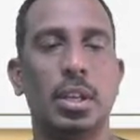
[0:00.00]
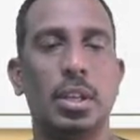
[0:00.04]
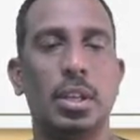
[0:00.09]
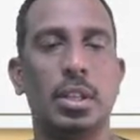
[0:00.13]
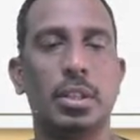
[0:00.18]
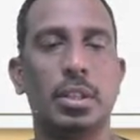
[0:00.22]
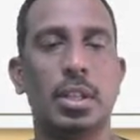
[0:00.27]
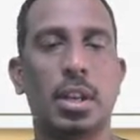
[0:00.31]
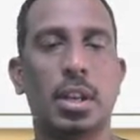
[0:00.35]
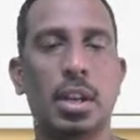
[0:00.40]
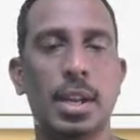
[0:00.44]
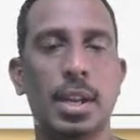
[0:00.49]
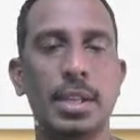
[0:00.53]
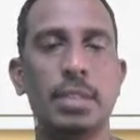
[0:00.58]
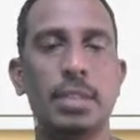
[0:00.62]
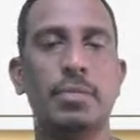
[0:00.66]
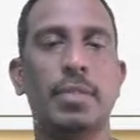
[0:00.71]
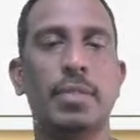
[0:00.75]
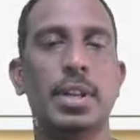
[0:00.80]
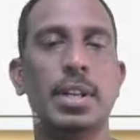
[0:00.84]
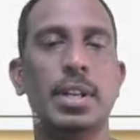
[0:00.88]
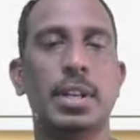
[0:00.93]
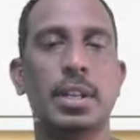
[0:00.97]
The right
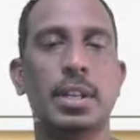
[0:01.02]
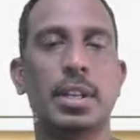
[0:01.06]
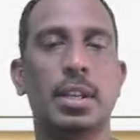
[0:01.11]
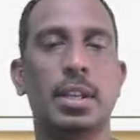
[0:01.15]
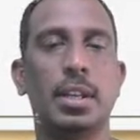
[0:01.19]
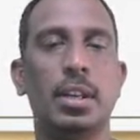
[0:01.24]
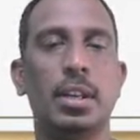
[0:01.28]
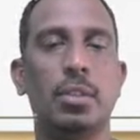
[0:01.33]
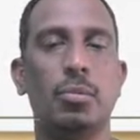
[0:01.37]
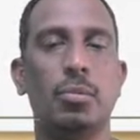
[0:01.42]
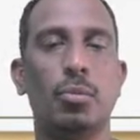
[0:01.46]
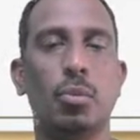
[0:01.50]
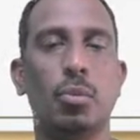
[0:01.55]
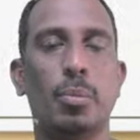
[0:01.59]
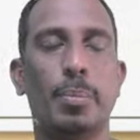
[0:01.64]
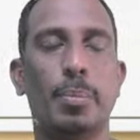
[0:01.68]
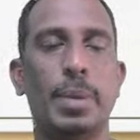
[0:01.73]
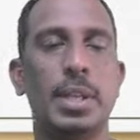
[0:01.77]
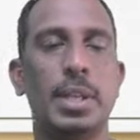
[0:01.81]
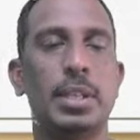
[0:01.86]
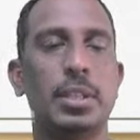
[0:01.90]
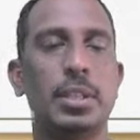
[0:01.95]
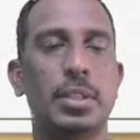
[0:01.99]
ventricle
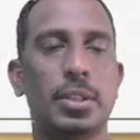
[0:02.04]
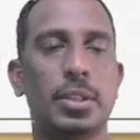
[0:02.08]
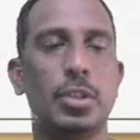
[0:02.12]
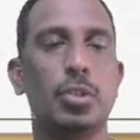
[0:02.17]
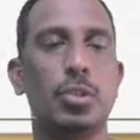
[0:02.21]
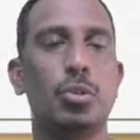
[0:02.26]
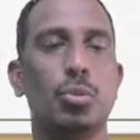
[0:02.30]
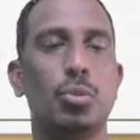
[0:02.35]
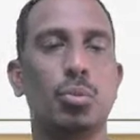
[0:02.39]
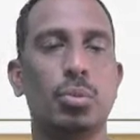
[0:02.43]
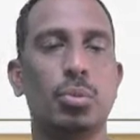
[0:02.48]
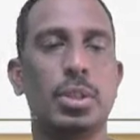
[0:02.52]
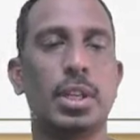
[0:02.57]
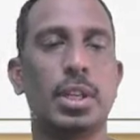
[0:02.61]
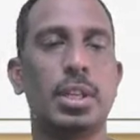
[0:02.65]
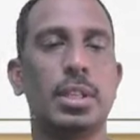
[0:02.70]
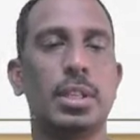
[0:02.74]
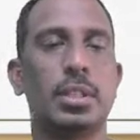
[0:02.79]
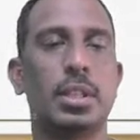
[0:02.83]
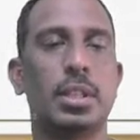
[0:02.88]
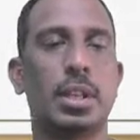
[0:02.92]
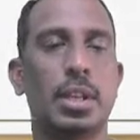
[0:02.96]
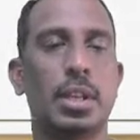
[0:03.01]
opens into, that
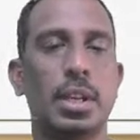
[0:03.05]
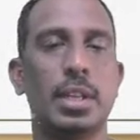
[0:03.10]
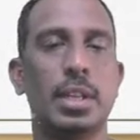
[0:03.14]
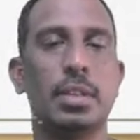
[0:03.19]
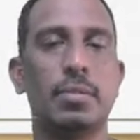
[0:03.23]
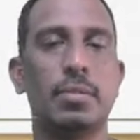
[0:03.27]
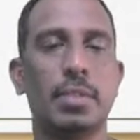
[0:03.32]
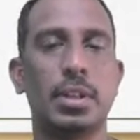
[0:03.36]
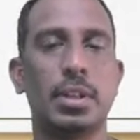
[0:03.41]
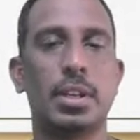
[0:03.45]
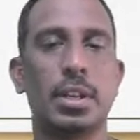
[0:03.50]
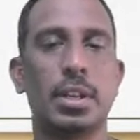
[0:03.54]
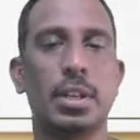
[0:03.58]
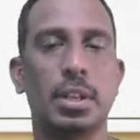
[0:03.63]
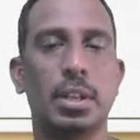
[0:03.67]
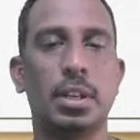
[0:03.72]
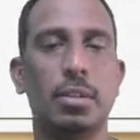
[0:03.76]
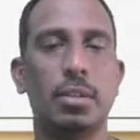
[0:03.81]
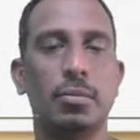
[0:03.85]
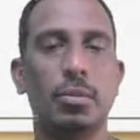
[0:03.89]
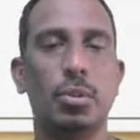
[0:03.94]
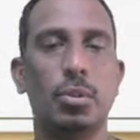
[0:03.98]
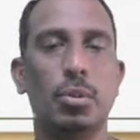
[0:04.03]
is, the right
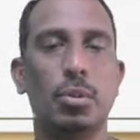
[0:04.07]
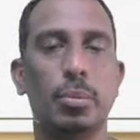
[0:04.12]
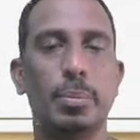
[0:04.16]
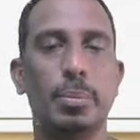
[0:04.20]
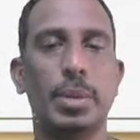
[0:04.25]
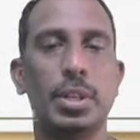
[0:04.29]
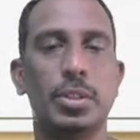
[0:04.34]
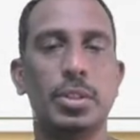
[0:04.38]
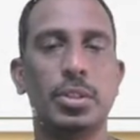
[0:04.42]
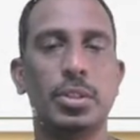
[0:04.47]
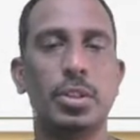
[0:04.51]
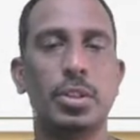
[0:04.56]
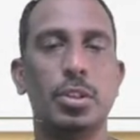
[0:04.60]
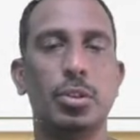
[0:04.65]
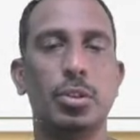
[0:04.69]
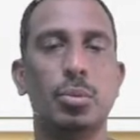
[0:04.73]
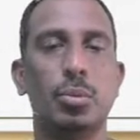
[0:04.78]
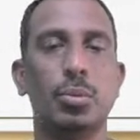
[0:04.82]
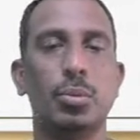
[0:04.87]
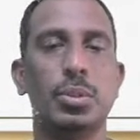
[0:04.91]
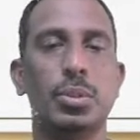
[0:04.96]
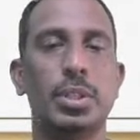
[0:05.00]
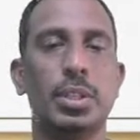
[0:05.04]
ventricle will opens
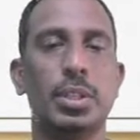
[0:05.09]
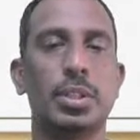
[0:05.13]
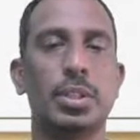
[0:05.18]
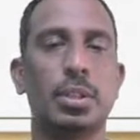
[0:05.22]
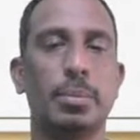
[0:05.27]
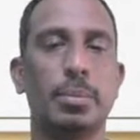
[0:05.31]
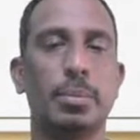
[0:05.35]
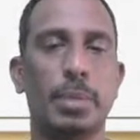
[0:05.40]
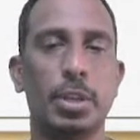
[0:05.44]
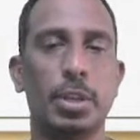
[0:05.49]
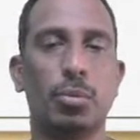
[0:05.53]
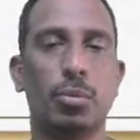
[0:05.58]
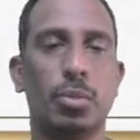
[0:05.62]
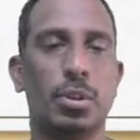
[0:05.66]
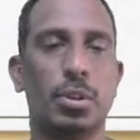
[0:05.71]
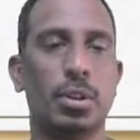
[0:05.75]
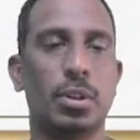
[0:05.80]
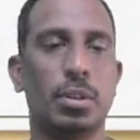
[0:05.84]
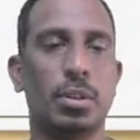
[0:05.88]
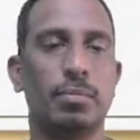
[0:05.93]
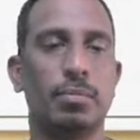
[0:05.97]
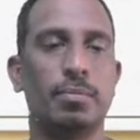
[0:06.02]
into system aorta,